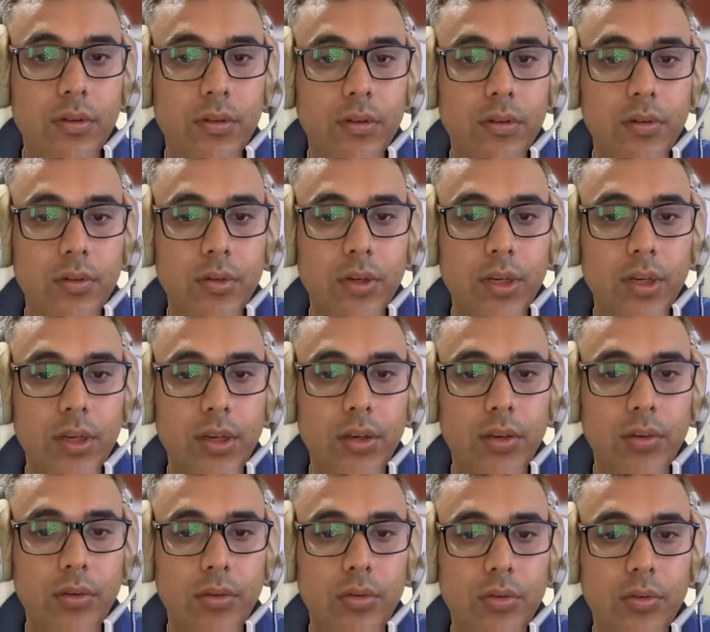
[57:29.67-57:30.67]
could I need
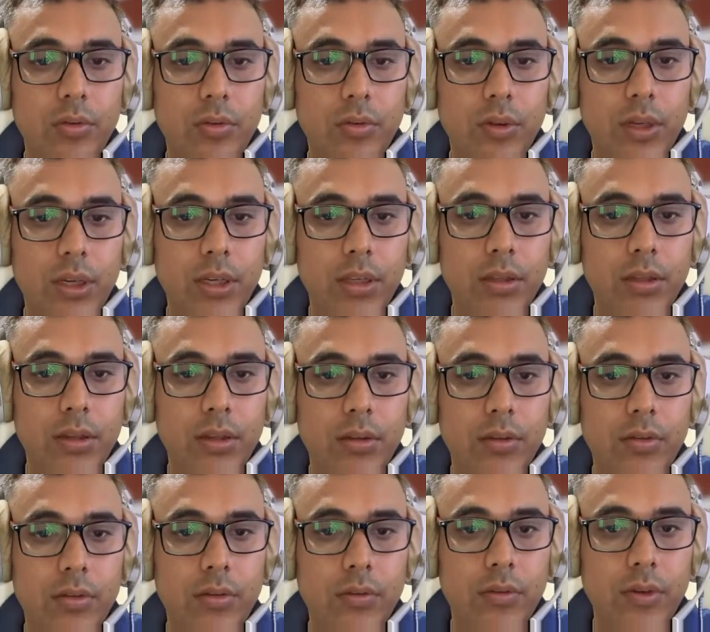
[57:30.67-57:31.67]
to go like
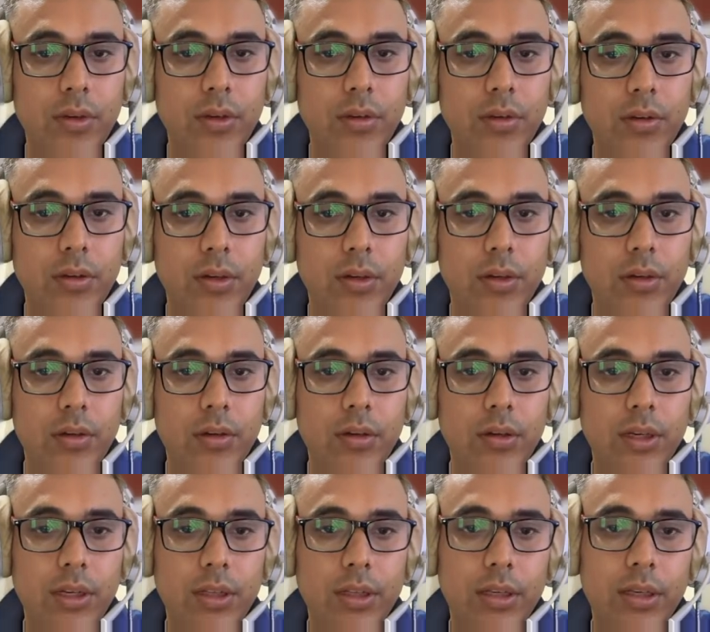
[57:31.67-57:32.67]
this or what?
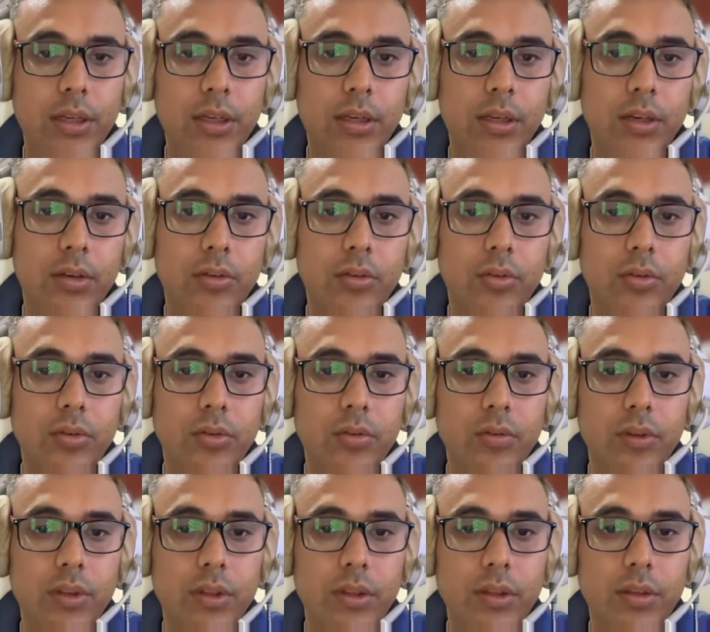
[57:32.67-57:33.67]
I think I need to go
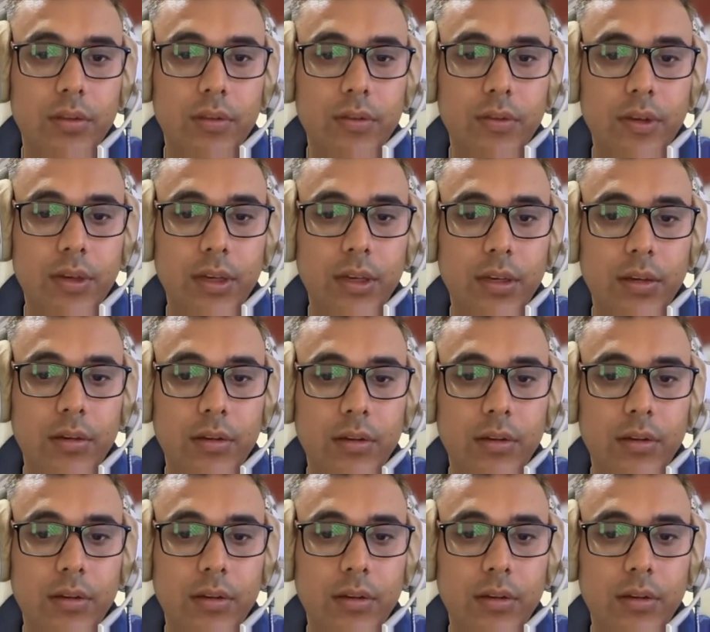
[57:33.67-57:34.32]
with this check.